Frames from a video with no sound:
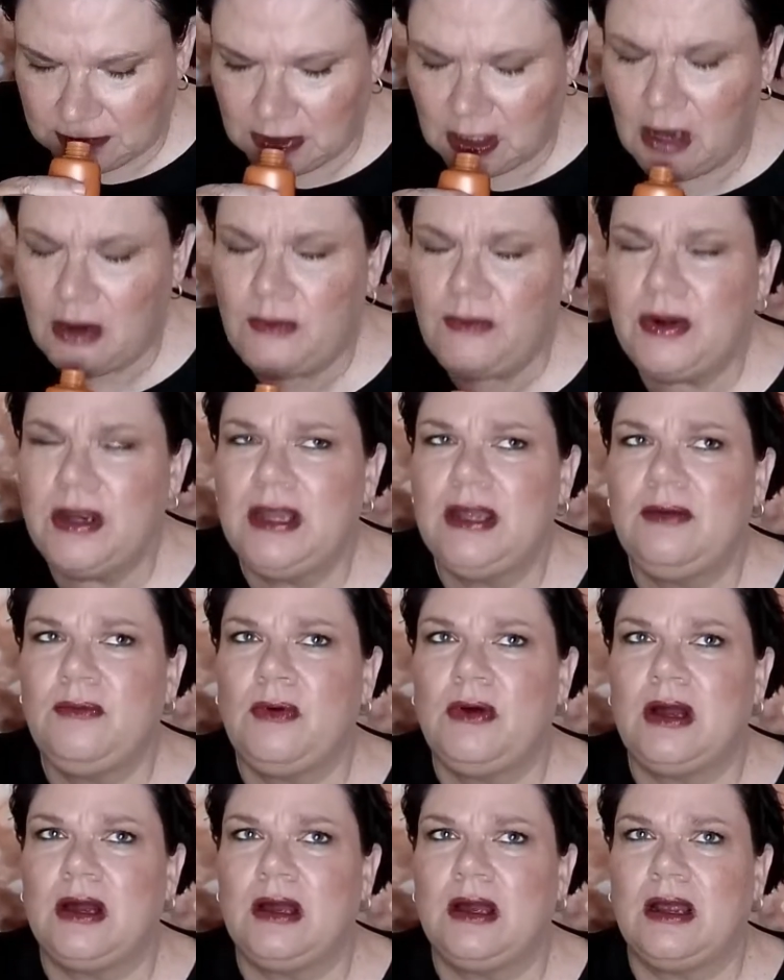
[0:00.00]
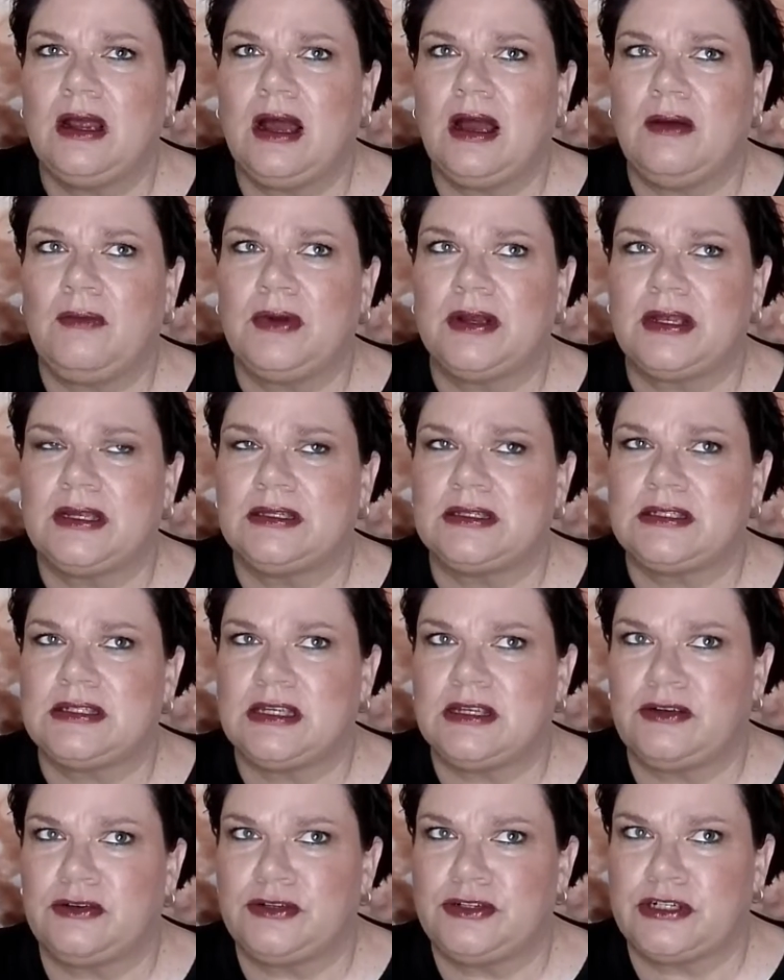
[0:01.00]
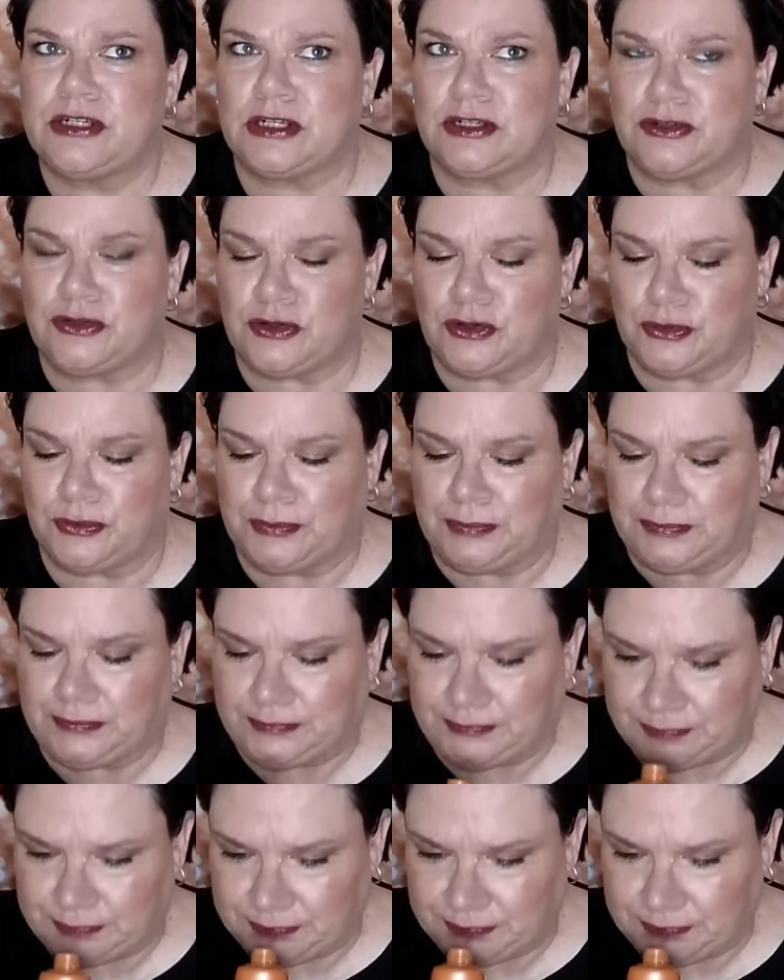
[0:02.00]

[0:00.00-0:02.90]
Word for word: Not really what I would consider ginger.